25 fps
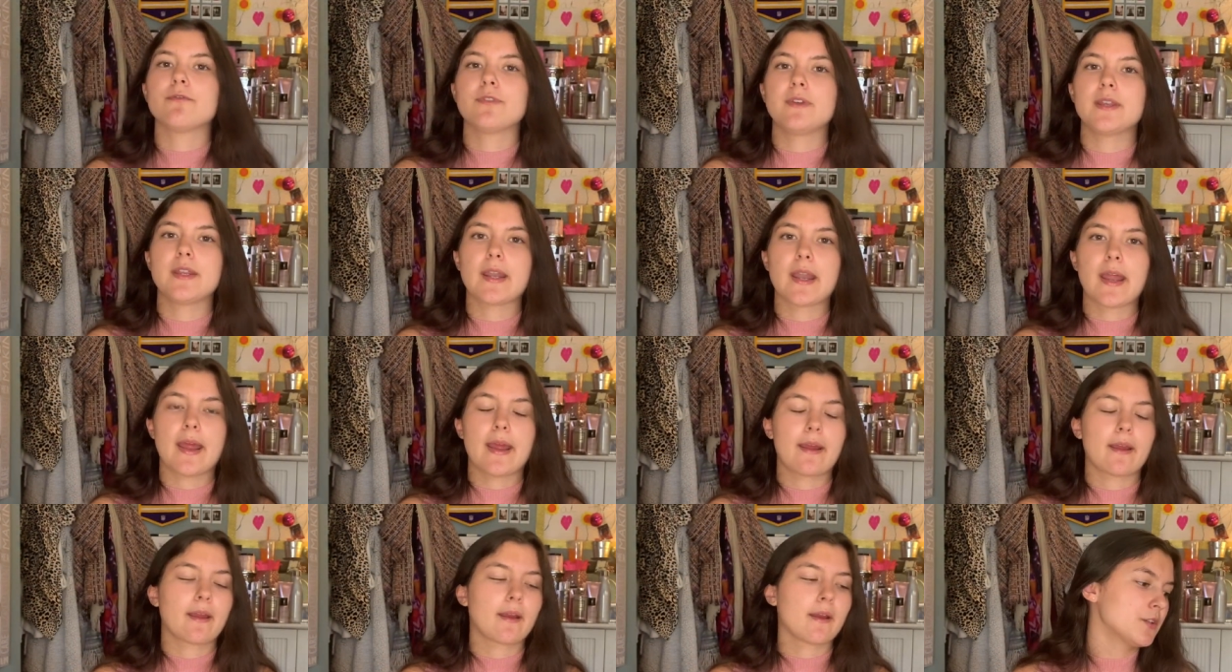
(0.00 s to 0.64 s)

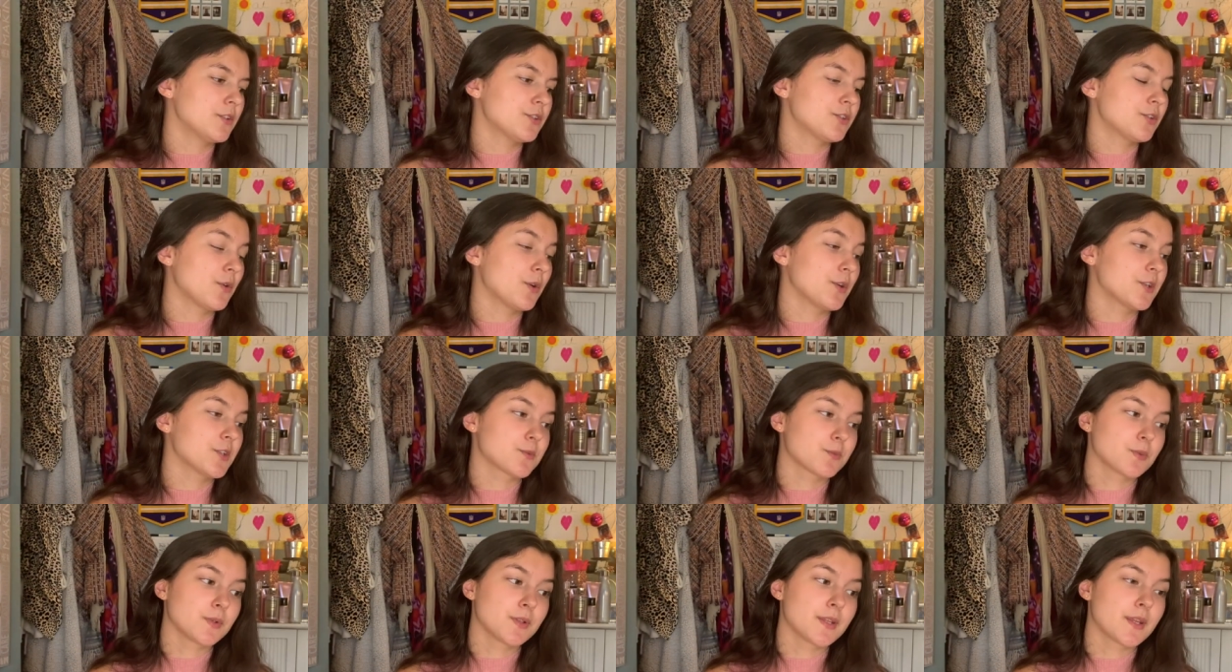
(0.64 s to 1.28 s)
v-neck so
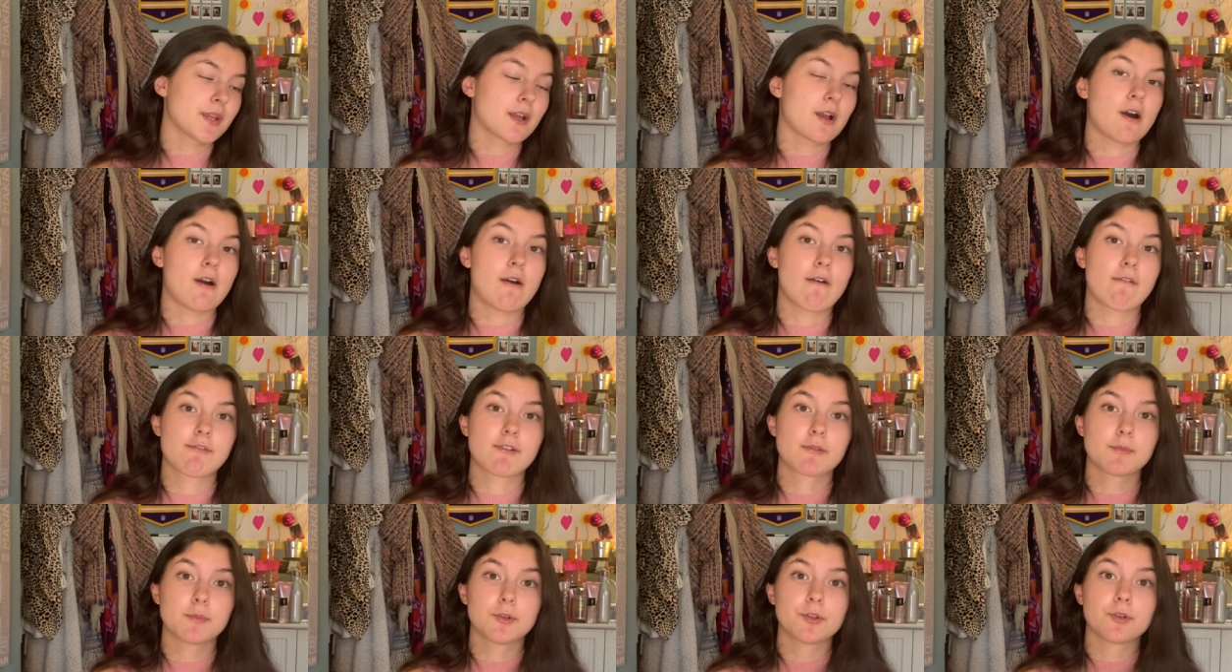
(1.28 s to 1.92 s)
it's really
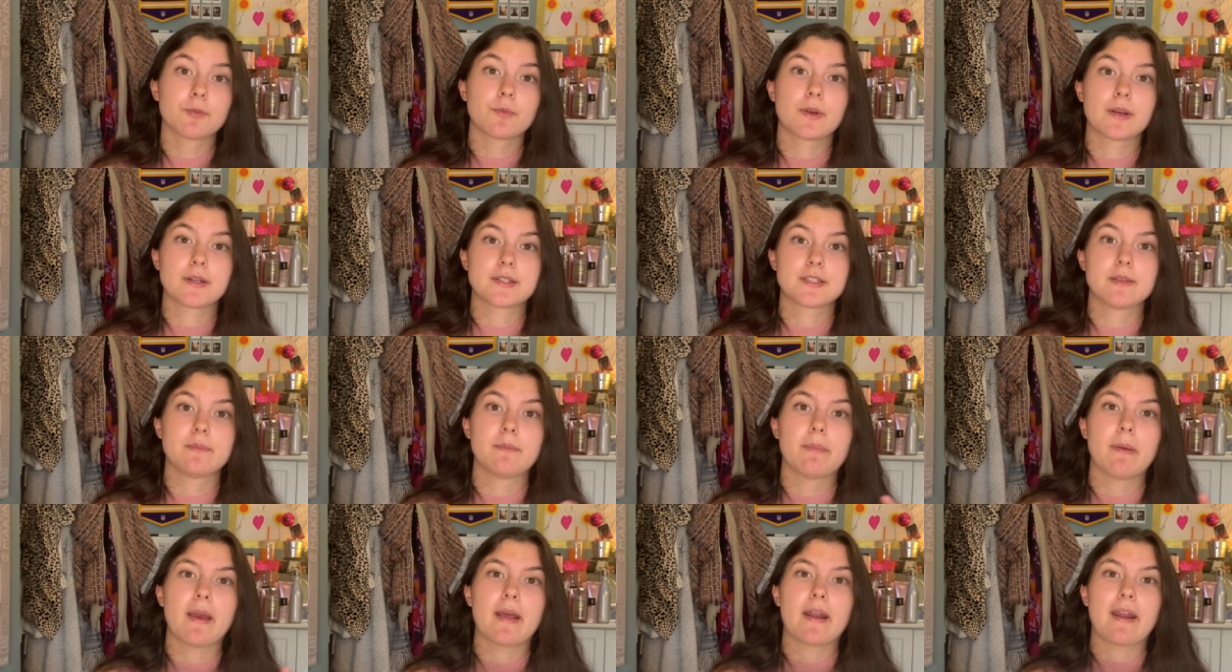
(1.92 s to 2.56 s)
comfortable to wear to
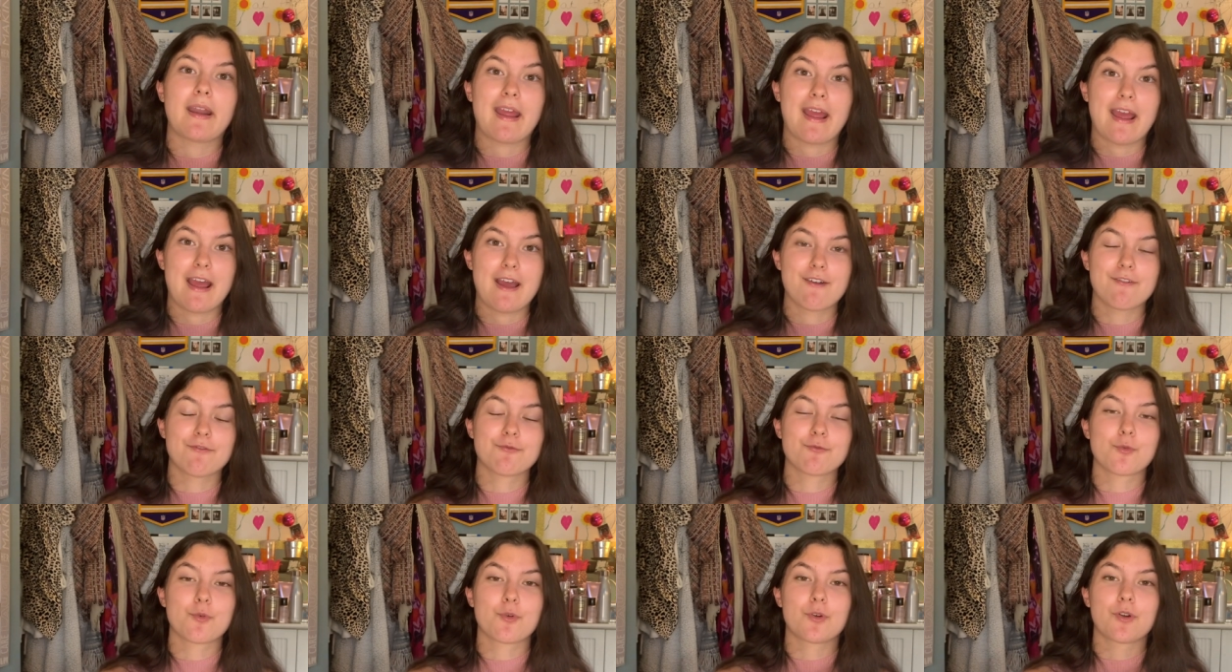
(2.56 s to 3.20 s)
bed. I
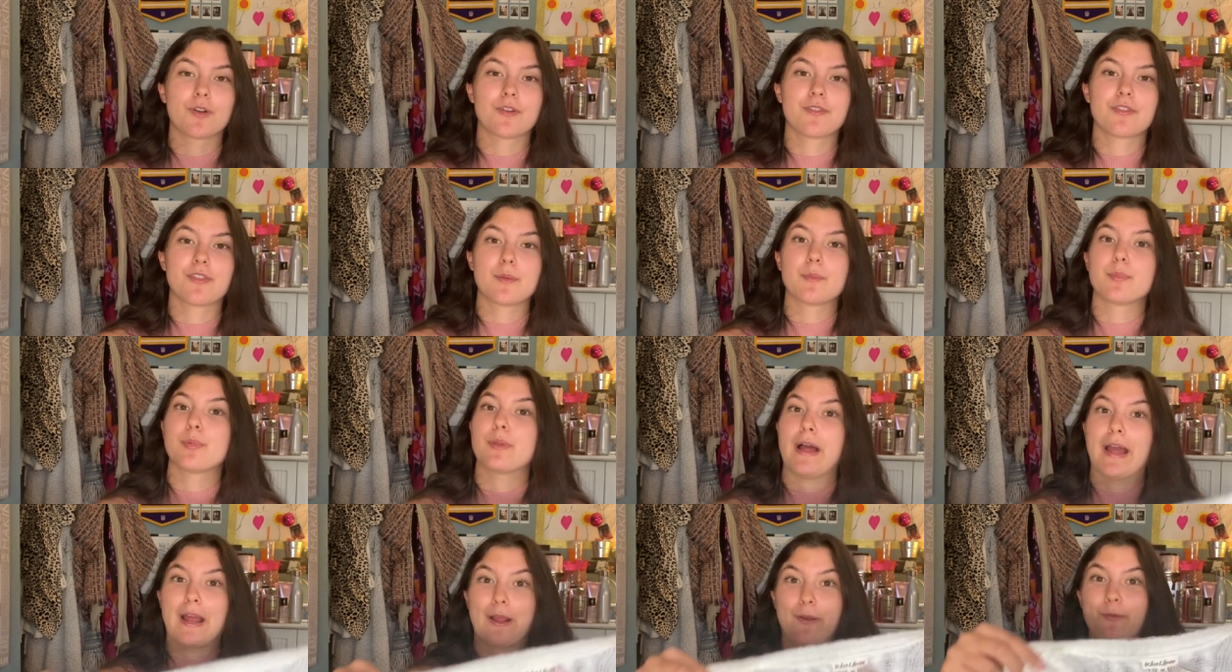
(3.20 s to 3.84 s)
have worn the
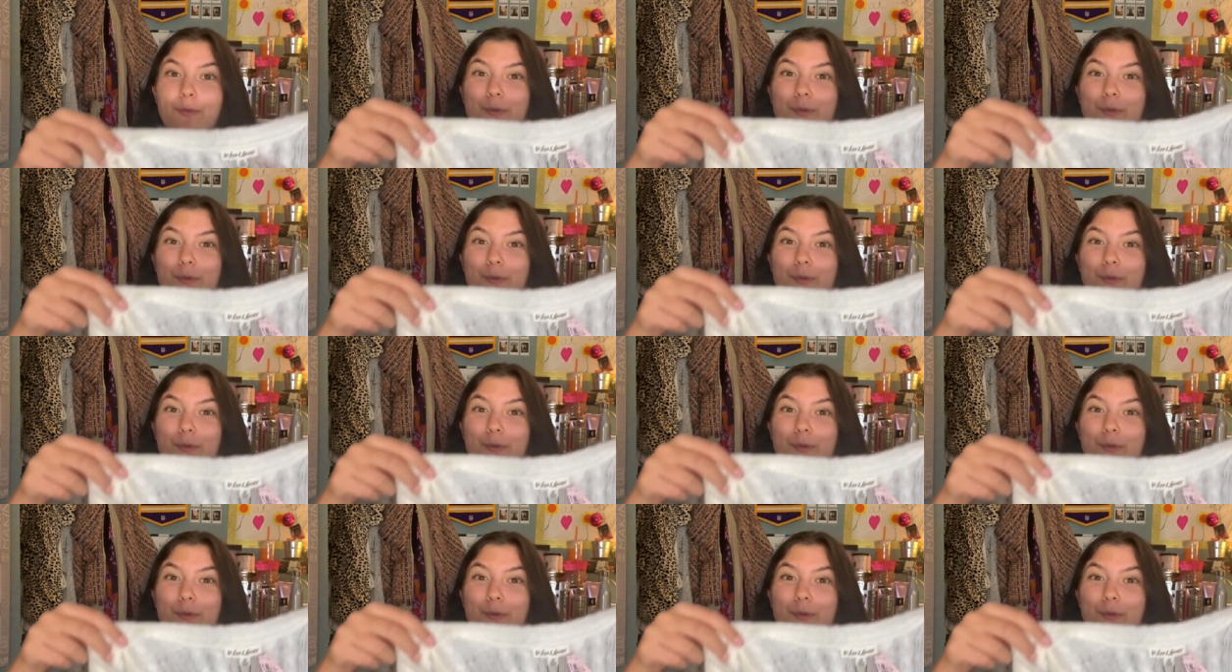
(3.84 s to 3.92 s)
black